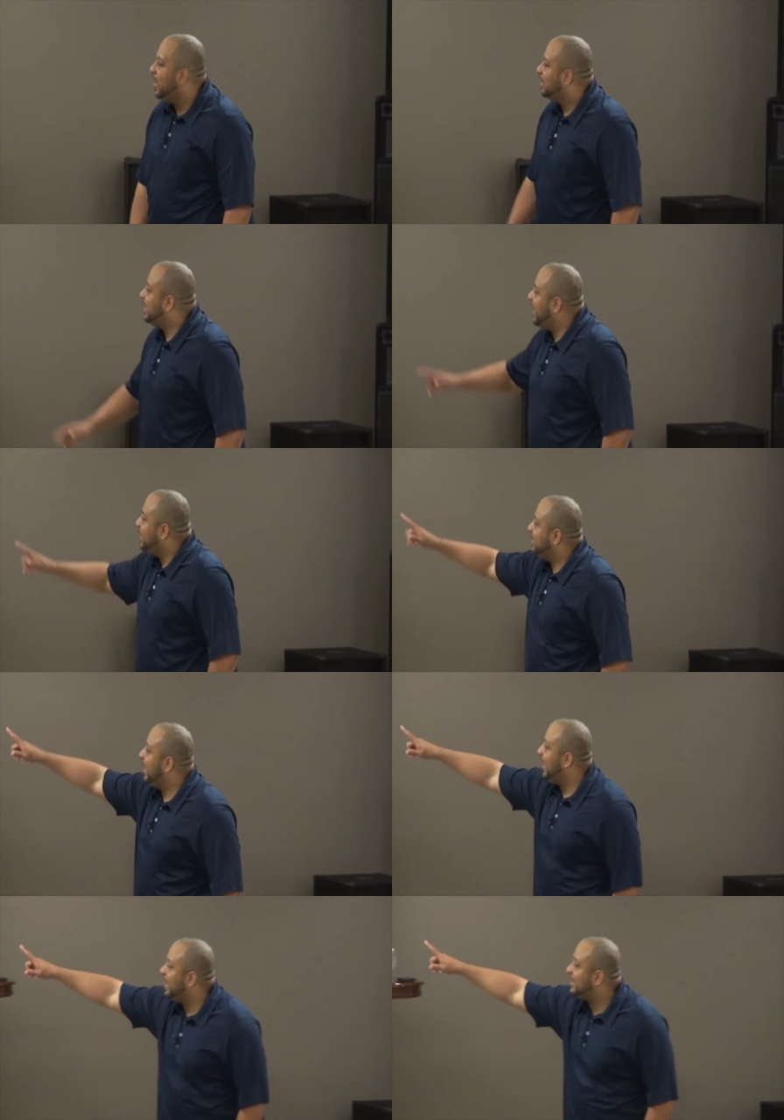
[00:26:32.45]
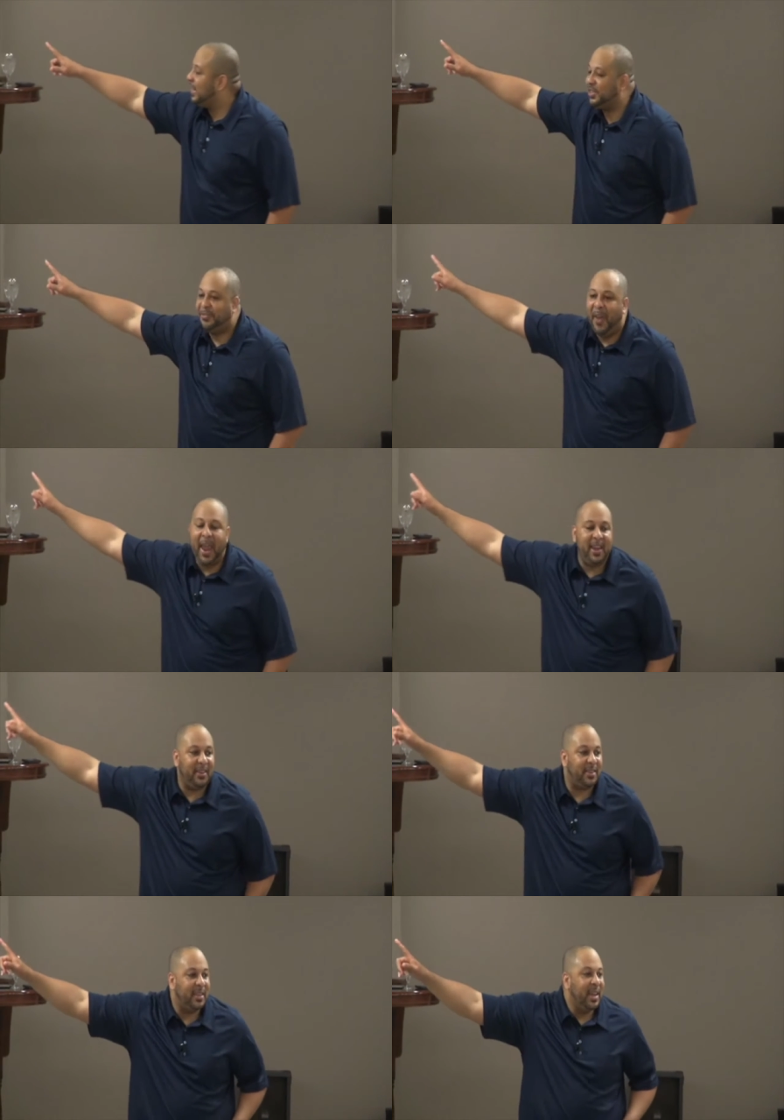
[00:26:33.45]
See, see, it's this
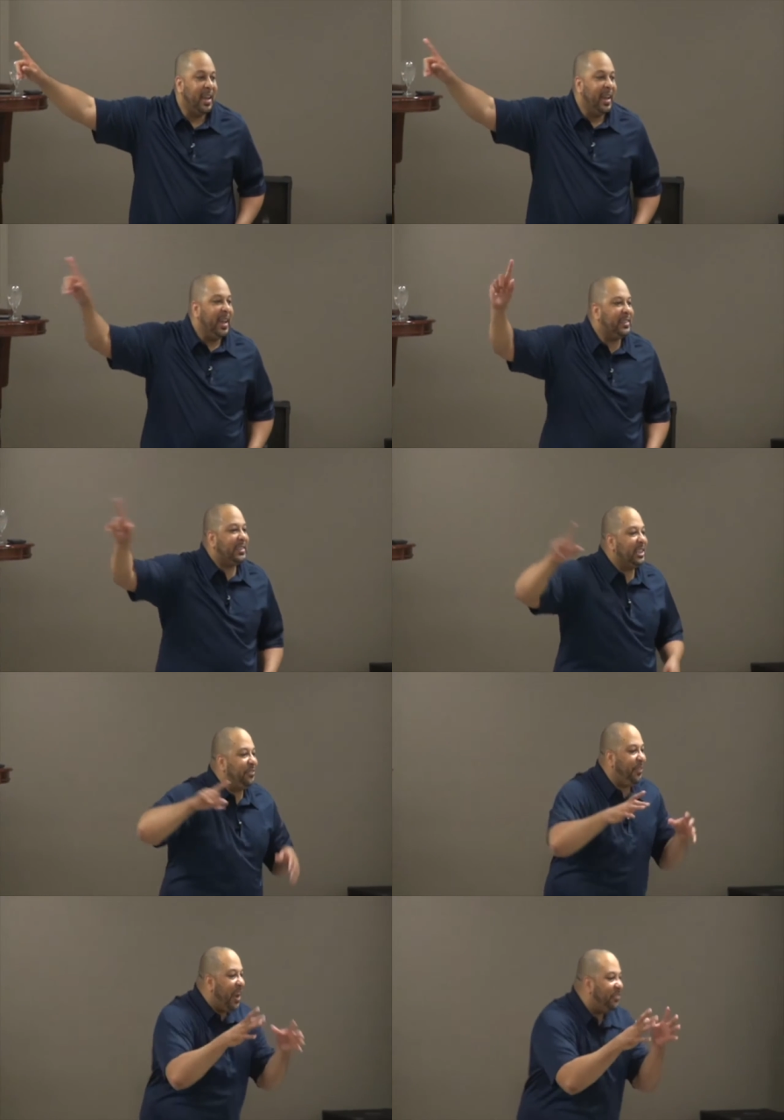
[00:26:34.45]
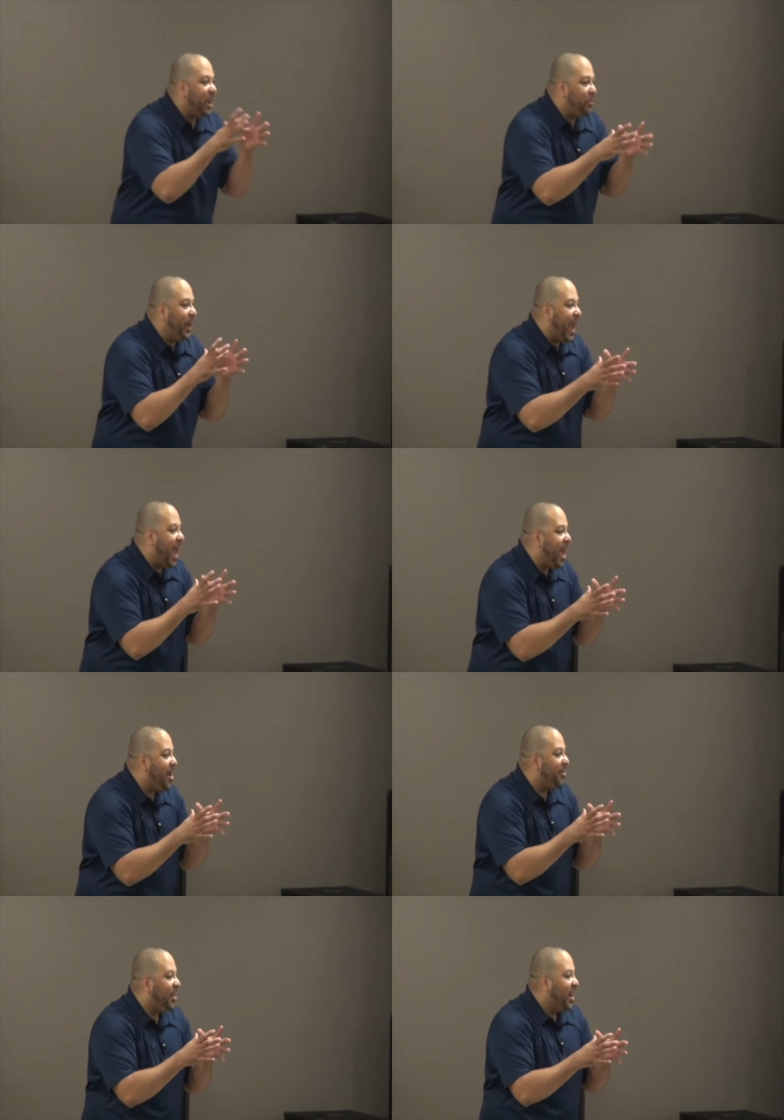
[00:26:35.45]
faith, it's this faith that we
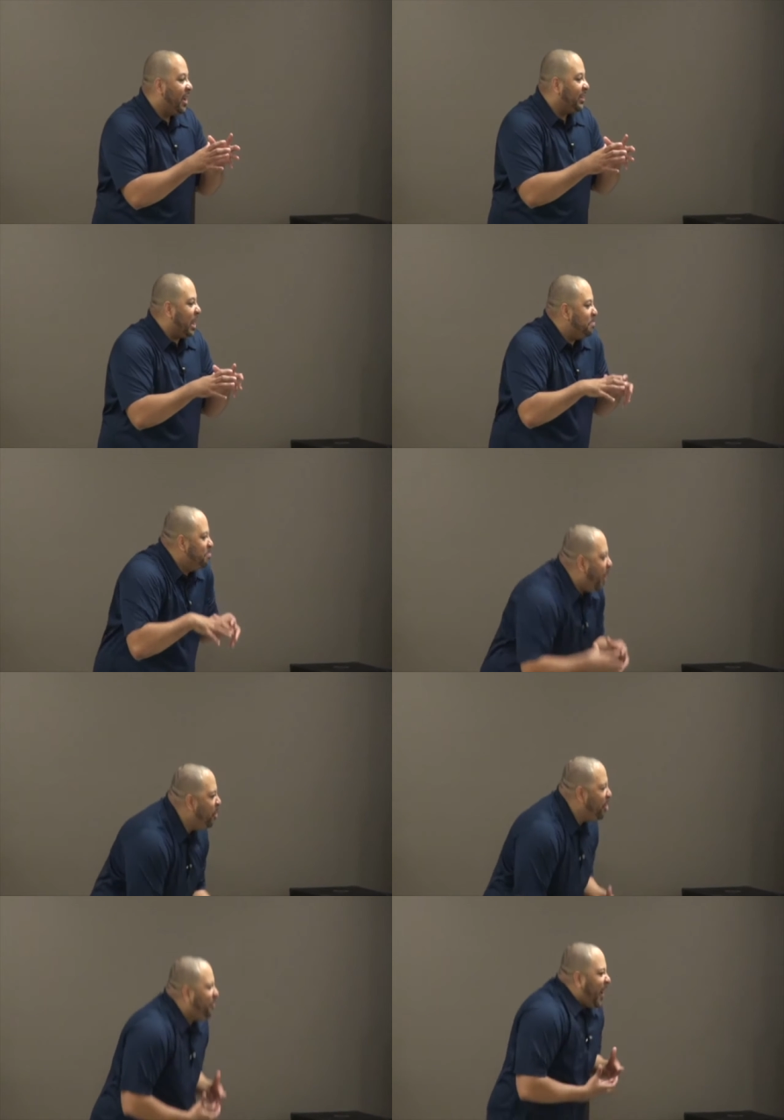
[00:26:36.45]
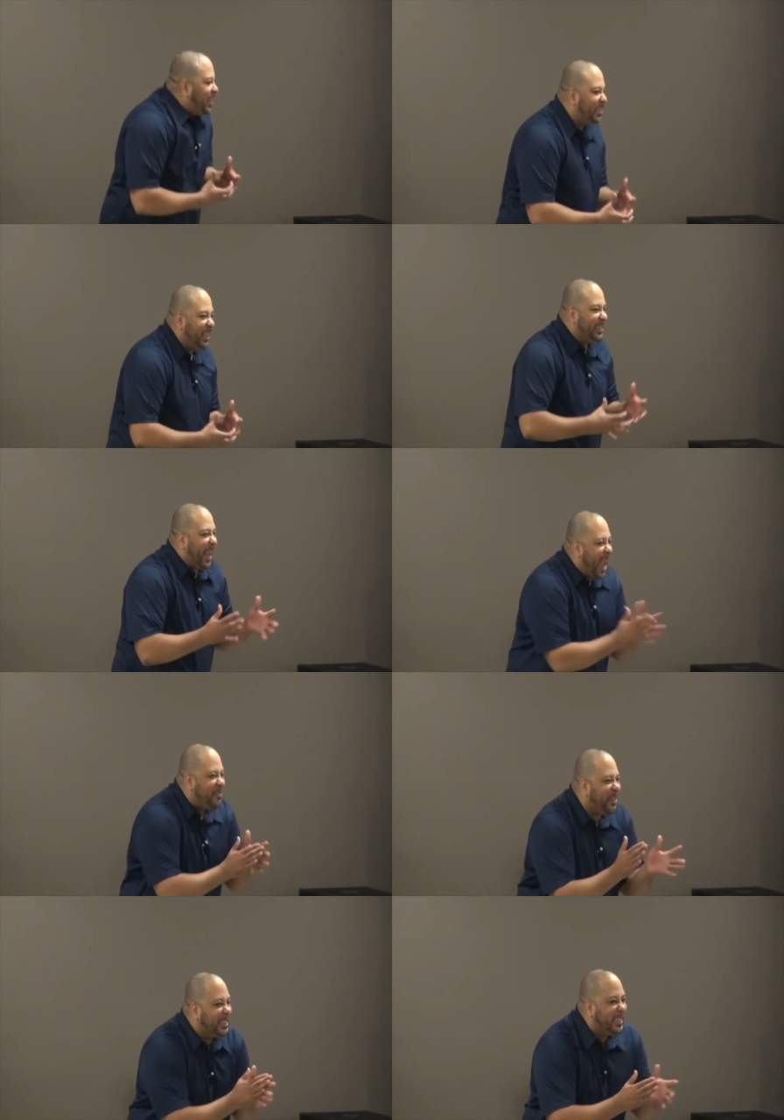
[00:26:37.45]
have that motivates us
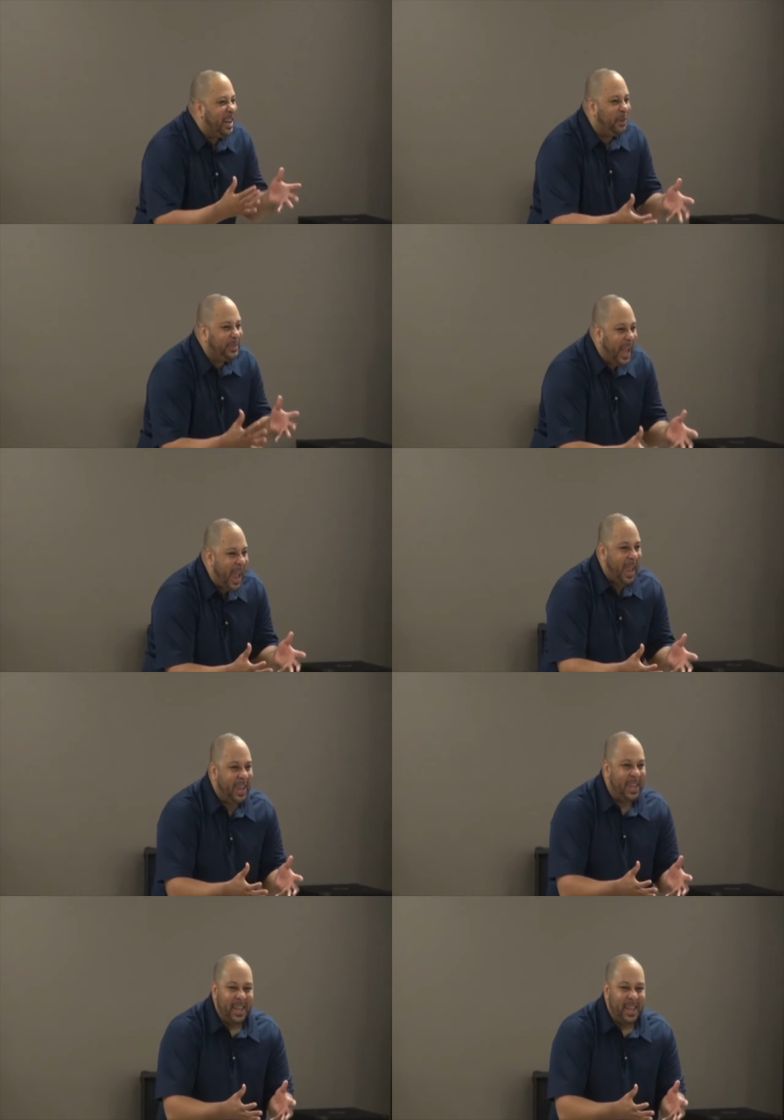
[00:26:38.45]
every single day